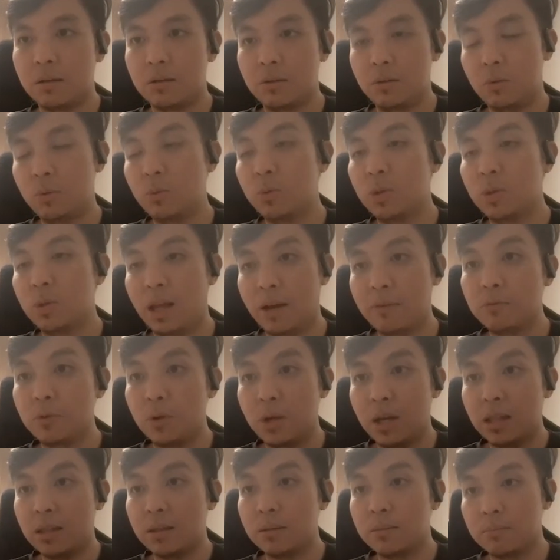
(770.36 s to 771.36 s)
you would have
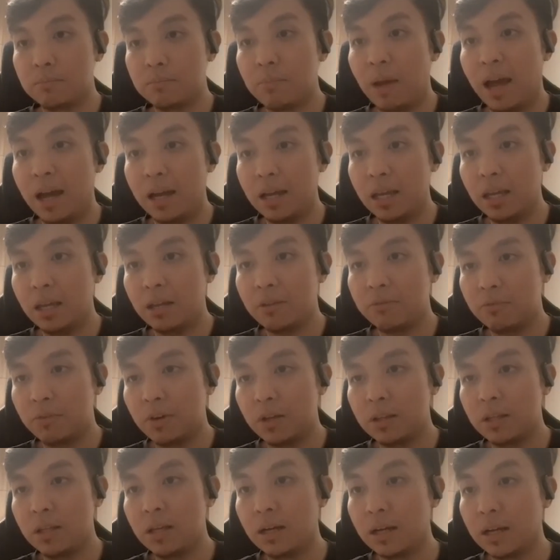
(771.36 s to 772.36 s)
to get backing and
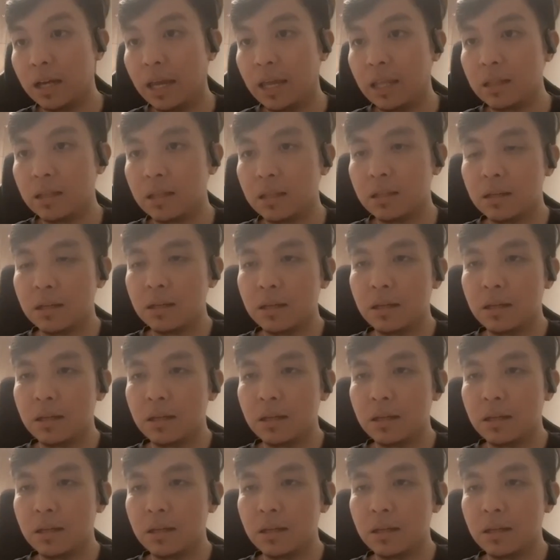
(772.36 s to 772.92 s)
funding again